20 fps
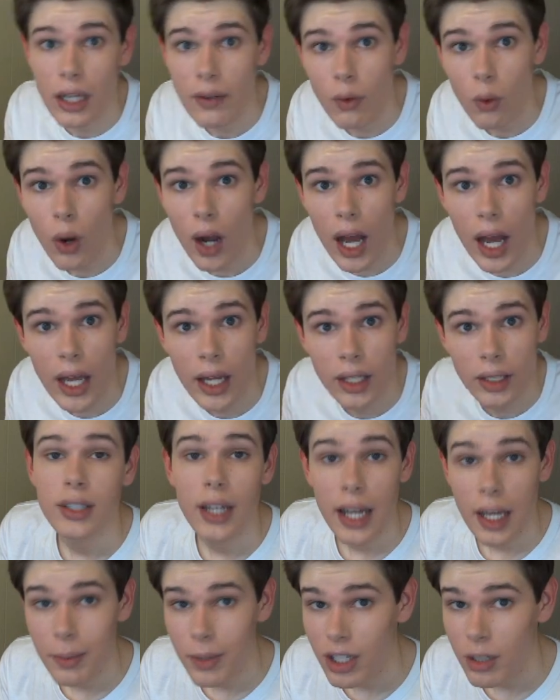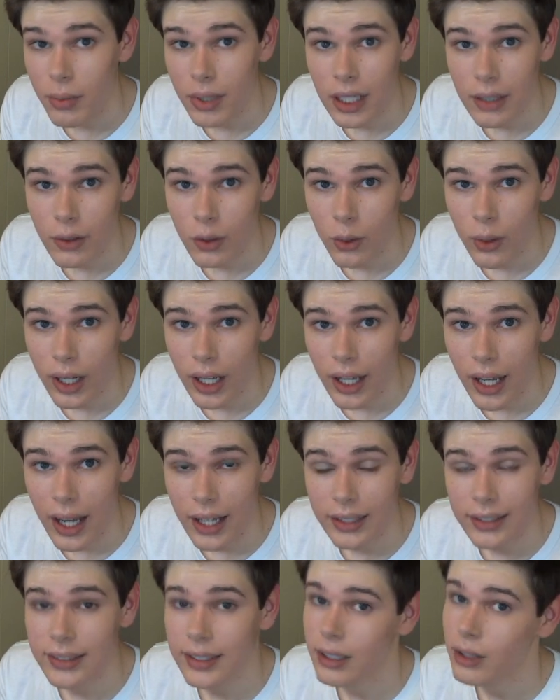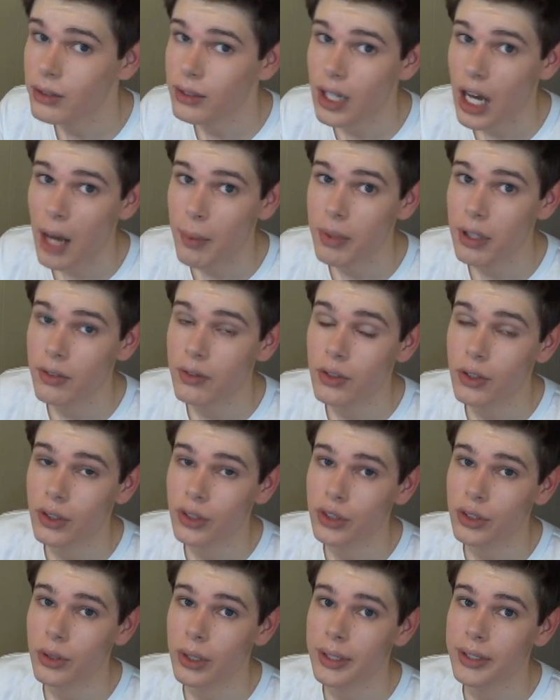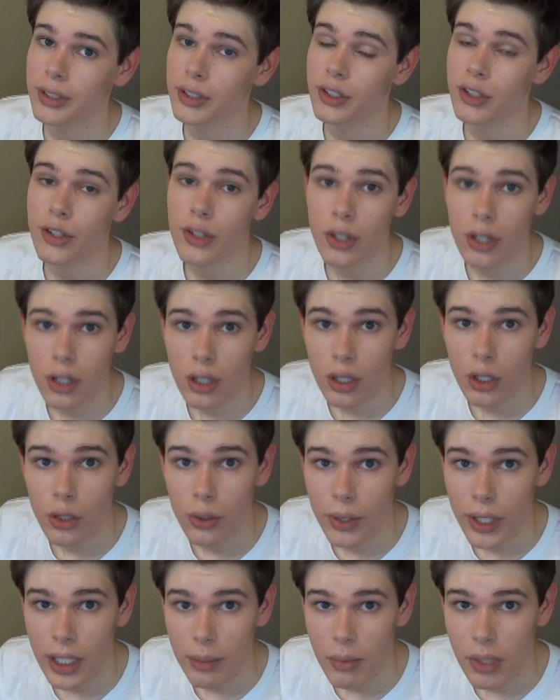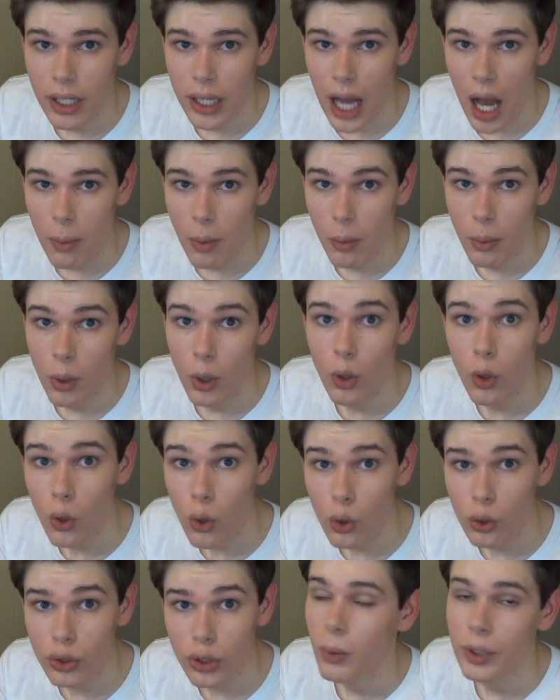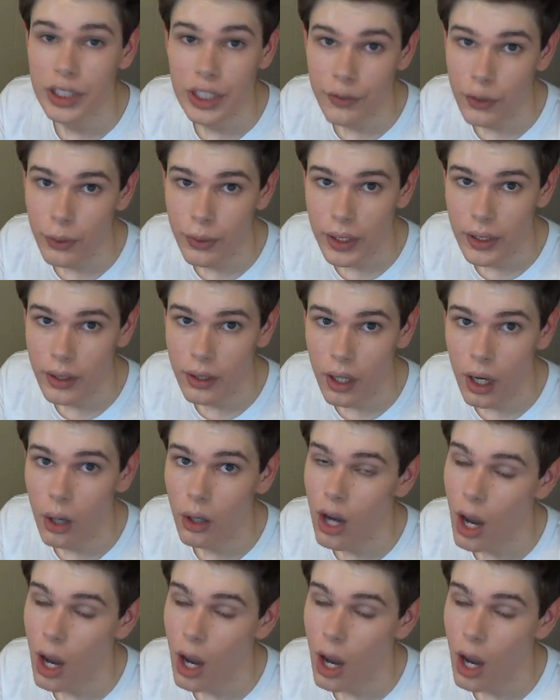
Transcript: giveaway! Today I'm gonna be giving away a sealed copy of Girls' Generation's third Korean mini-album, Hoot! Which, if you didn't know,